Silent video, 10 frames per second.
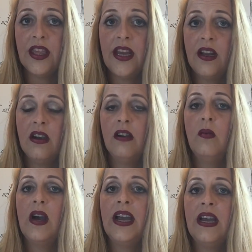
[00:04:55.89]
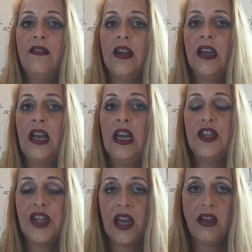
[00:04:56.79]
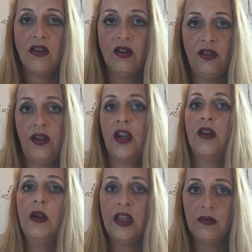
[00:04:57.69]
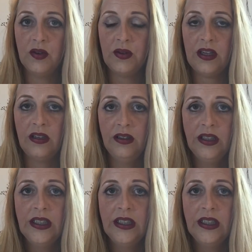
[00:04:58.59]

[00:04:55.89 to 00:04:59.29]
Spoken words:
then I will have a shake on the go in the morning.